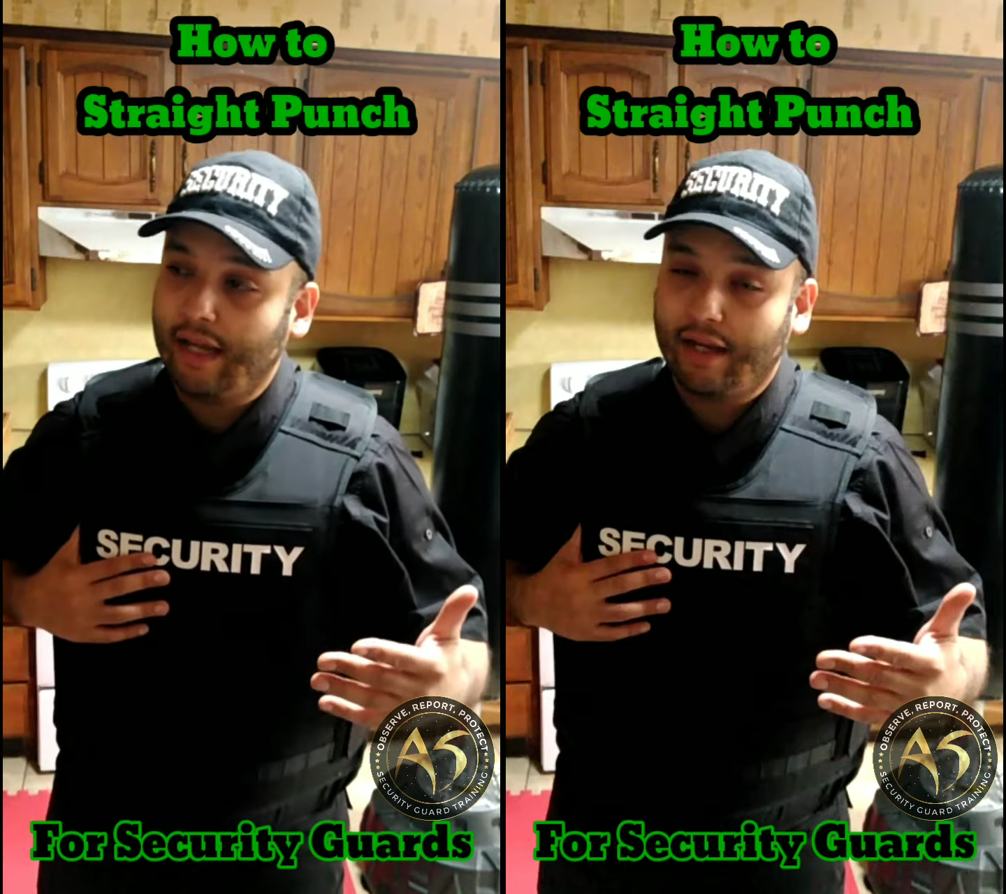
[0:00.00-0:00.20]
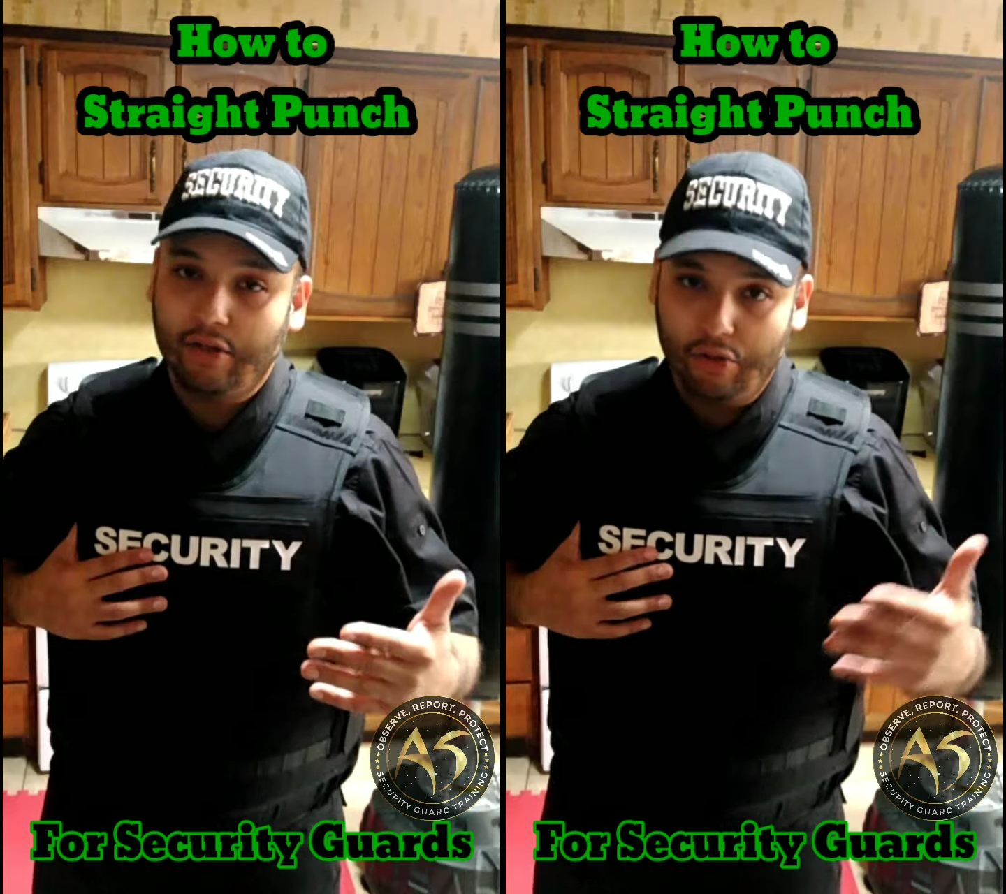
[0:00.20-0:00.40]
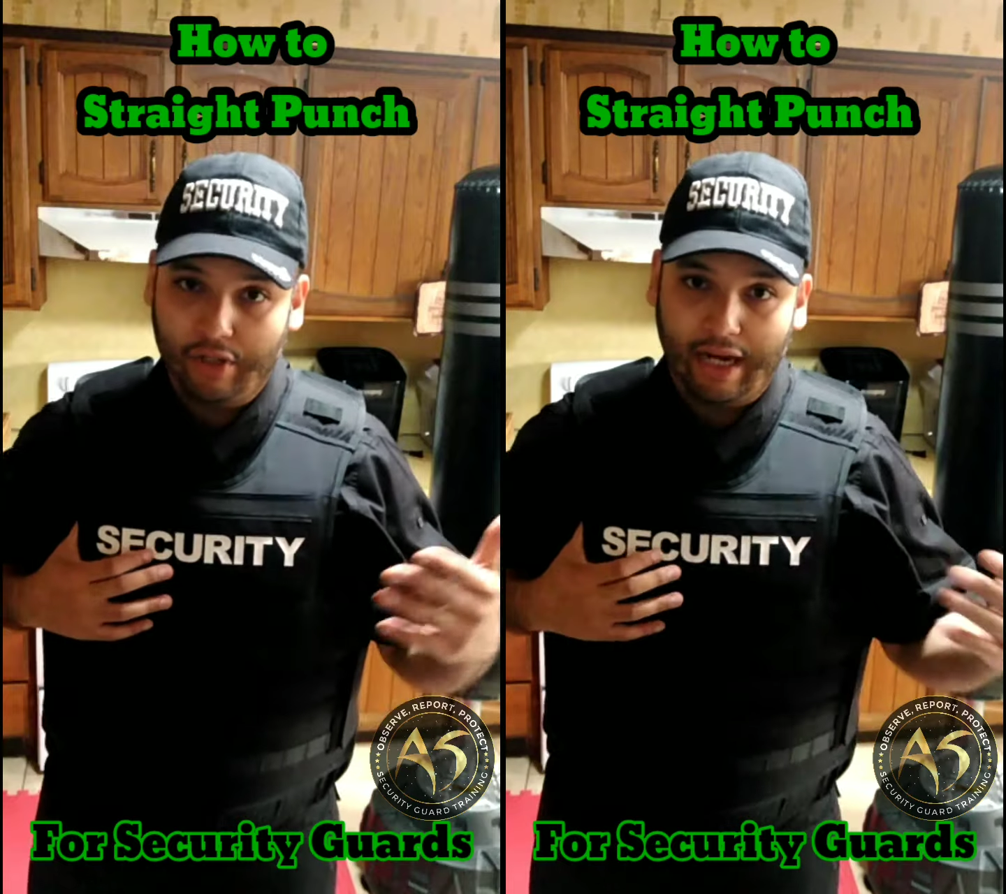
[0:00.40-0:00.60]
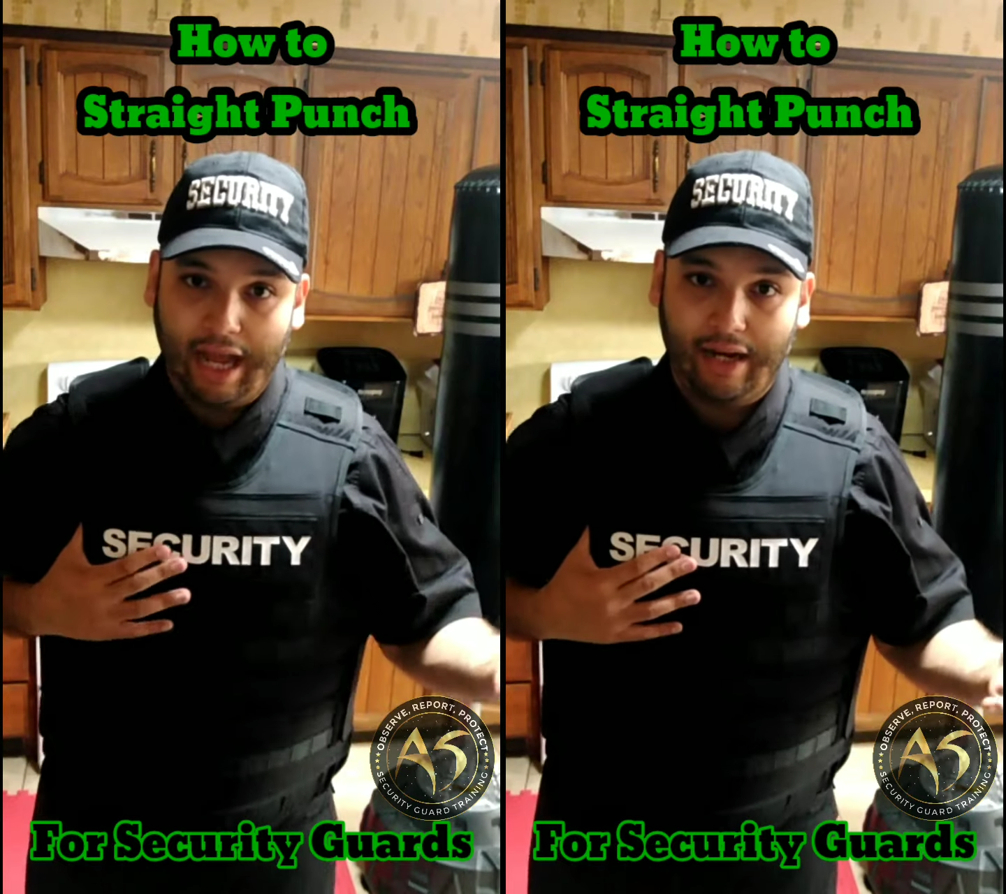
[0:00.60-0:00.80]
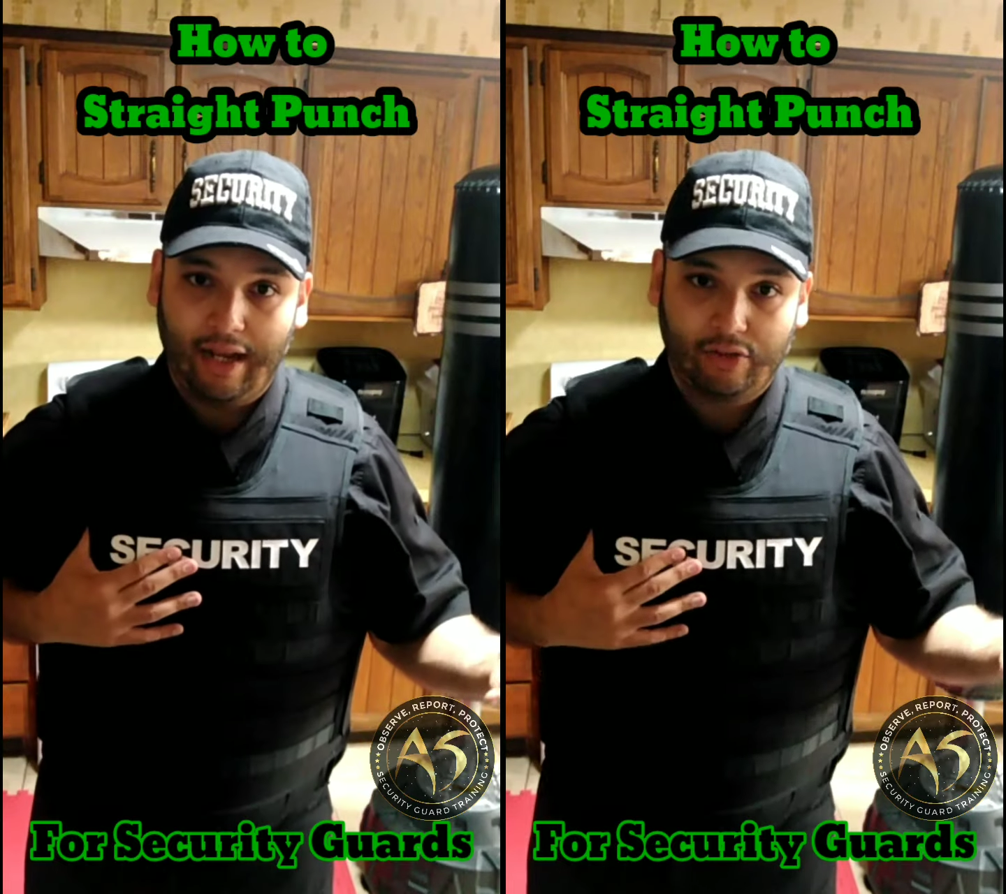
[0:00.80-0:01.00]
you can
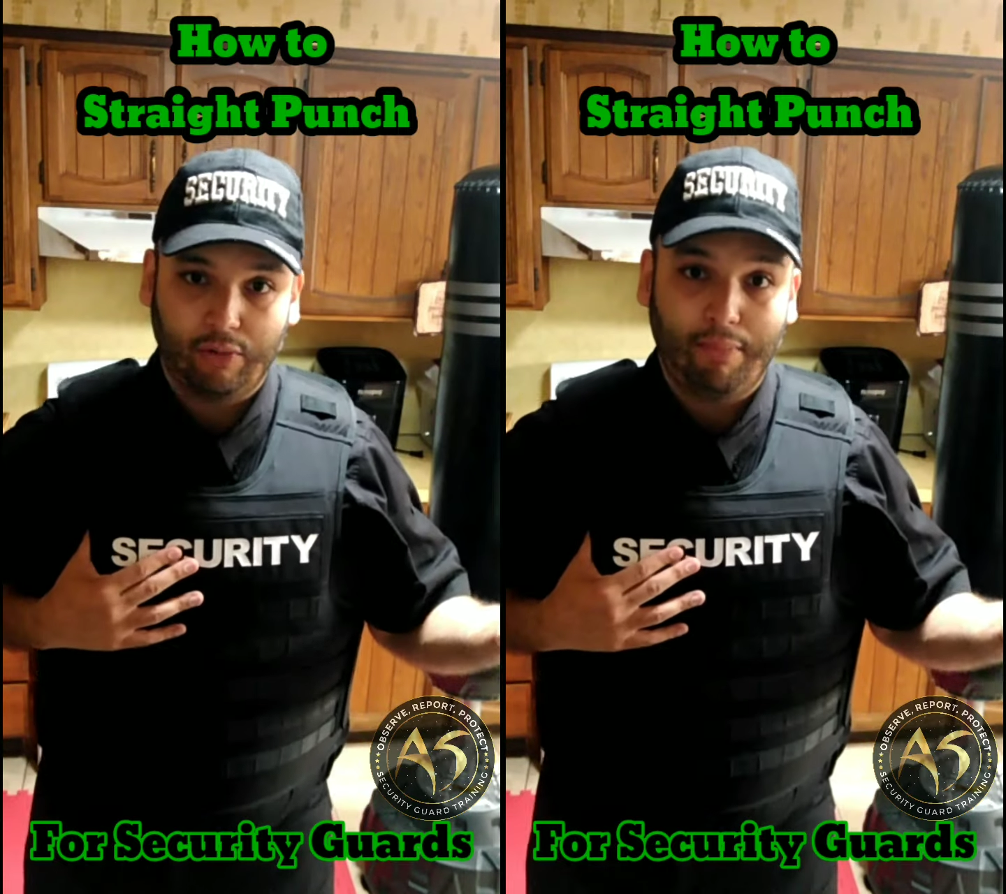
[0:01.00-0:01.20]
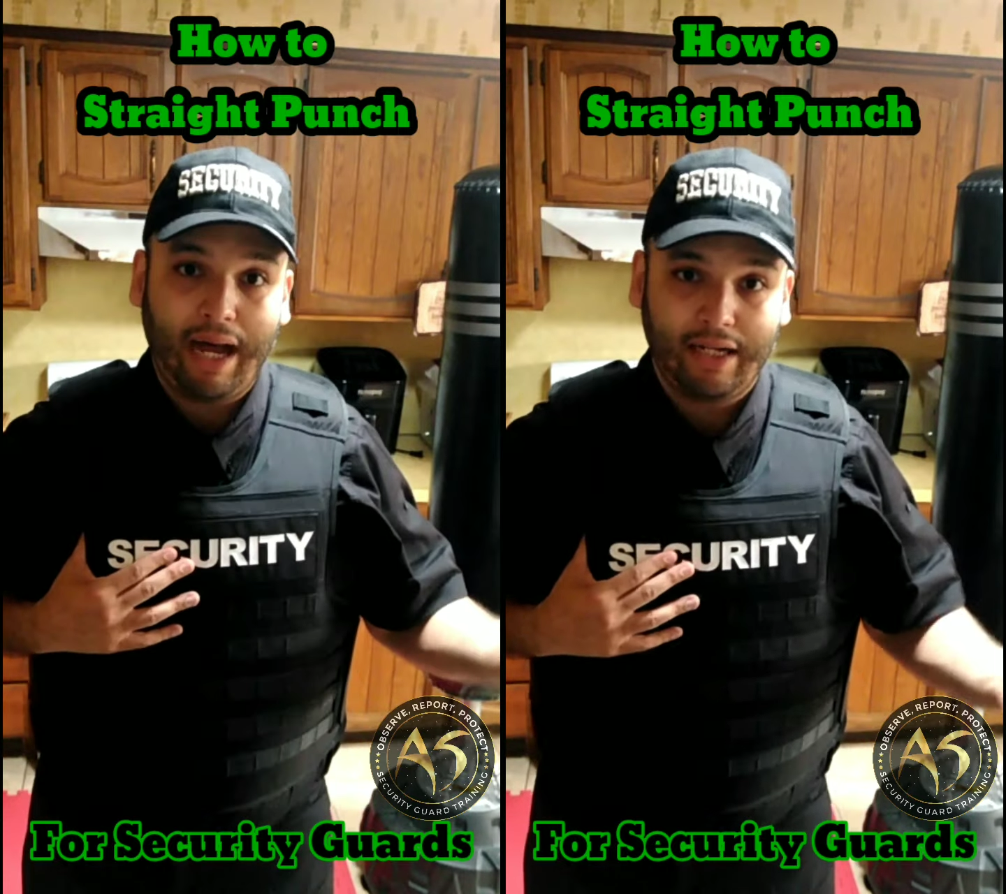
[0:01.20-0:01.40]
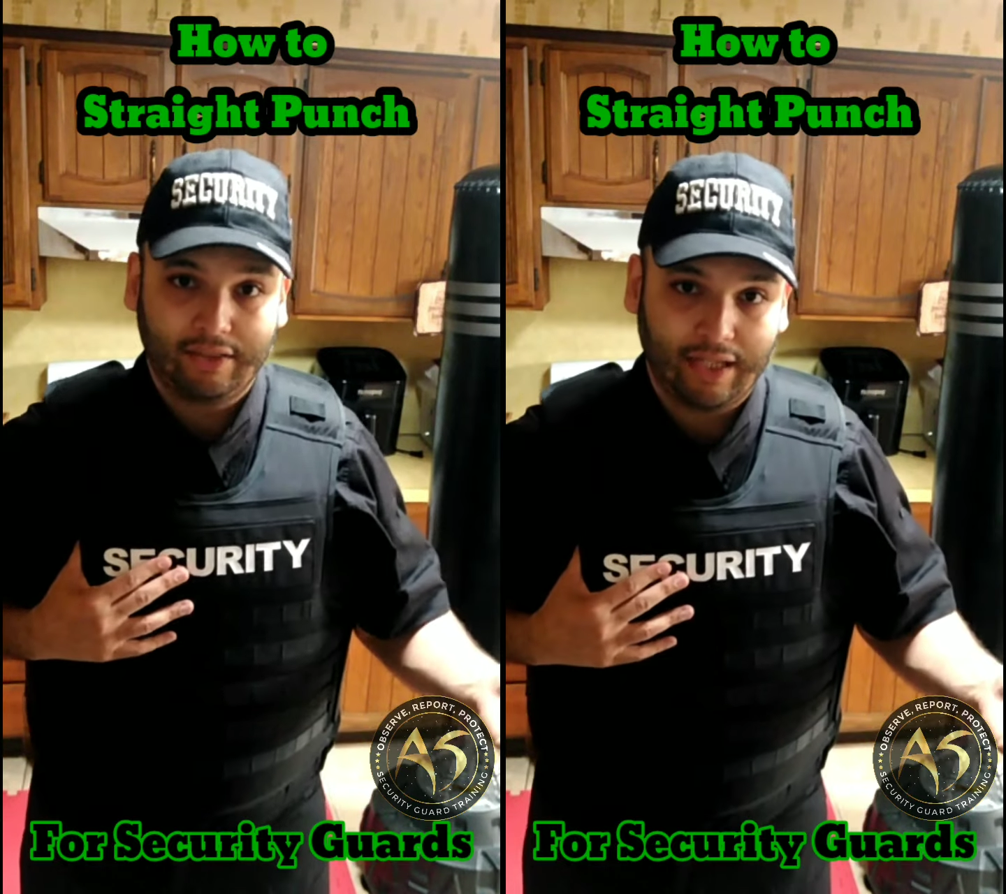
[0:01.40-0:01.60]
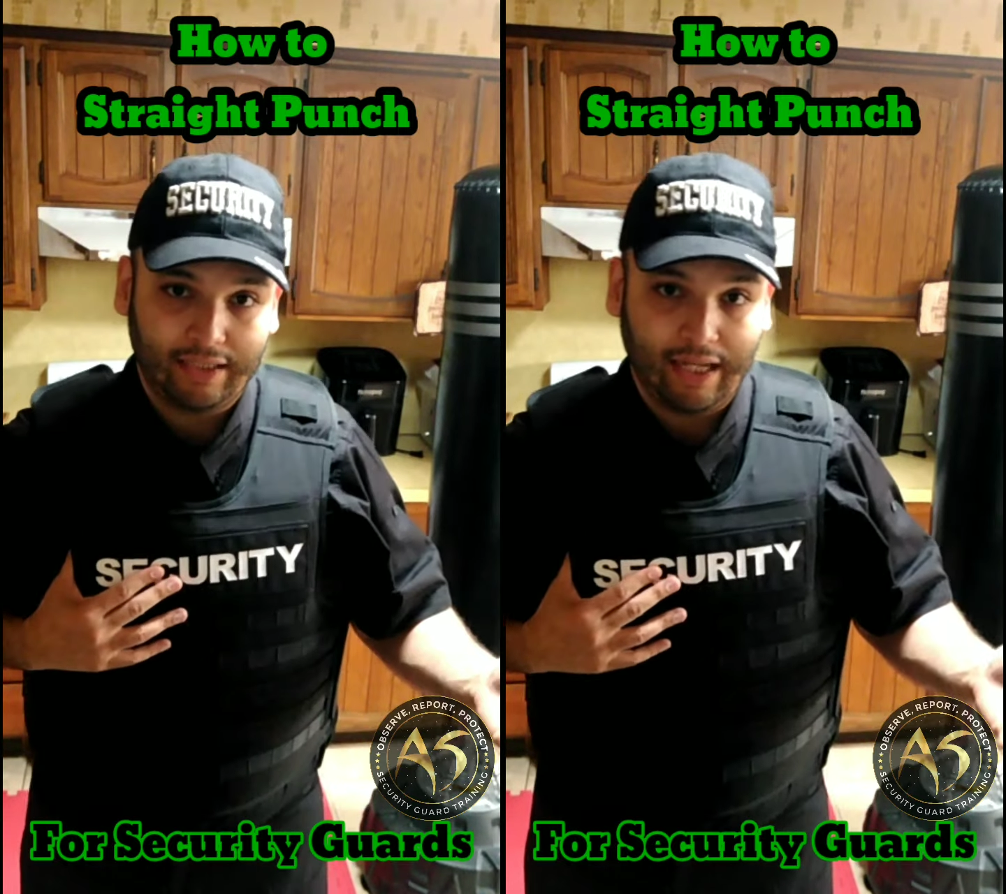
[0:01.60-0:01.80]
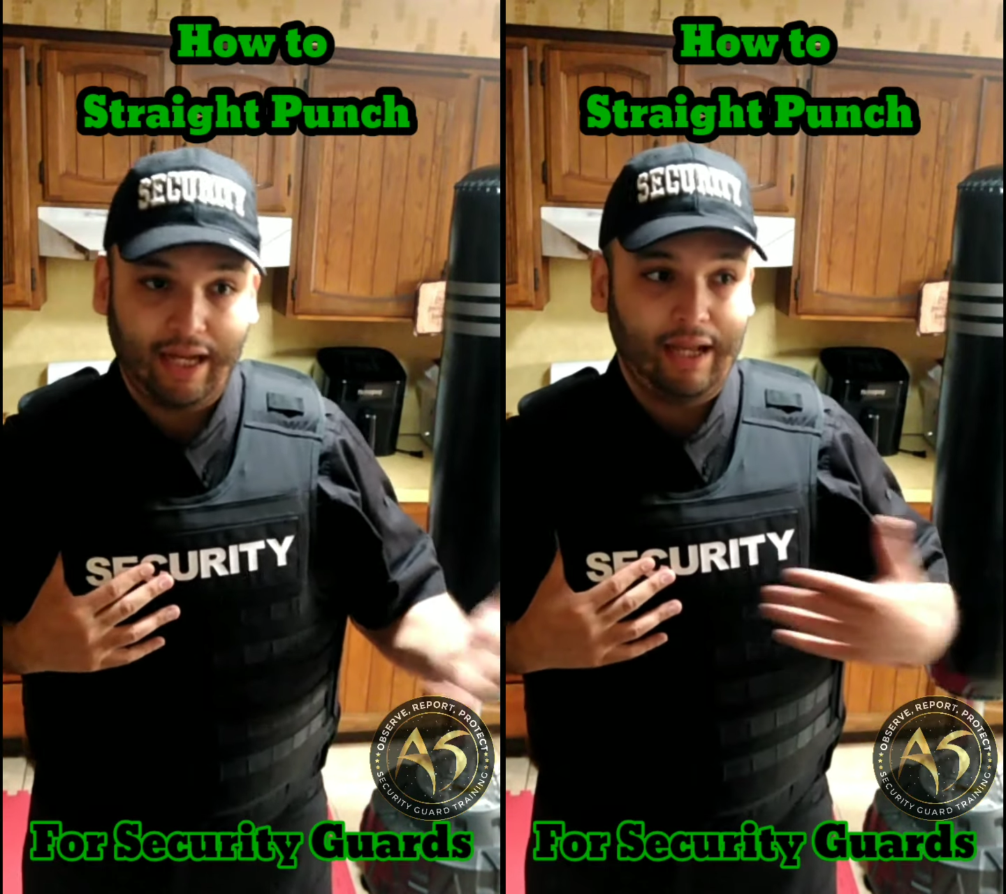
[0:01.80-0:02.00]
add extra mileage
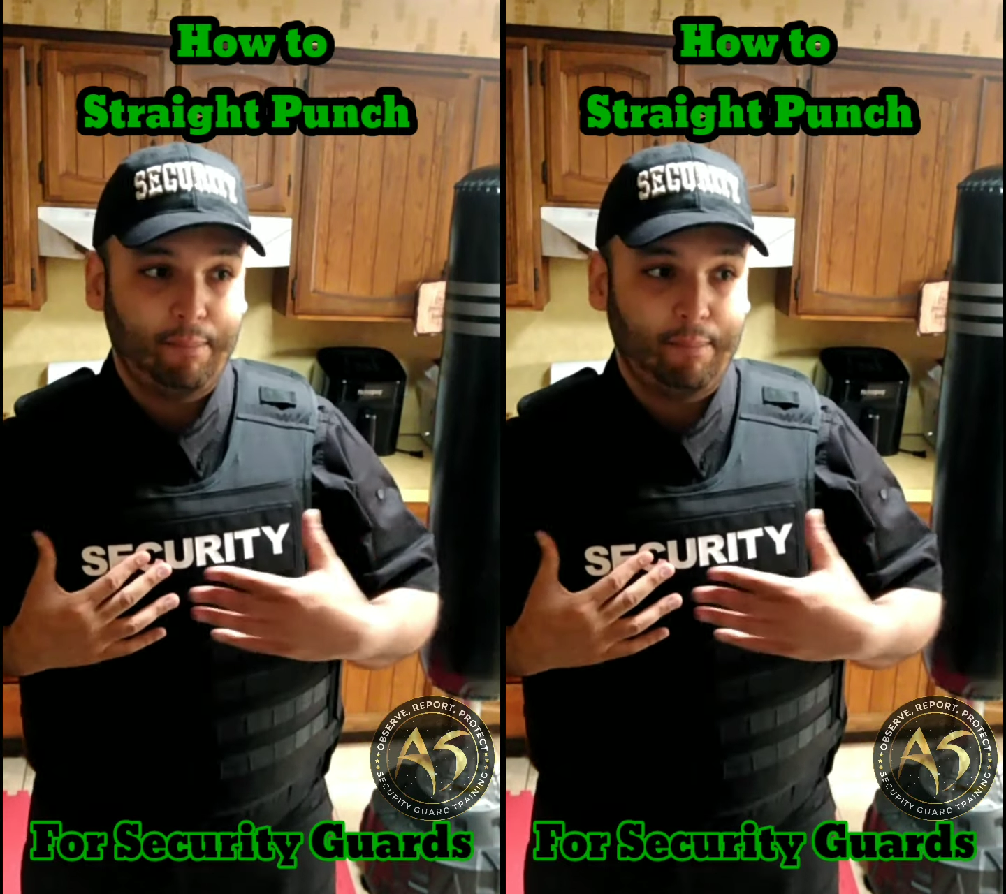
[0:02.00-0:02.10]
like that.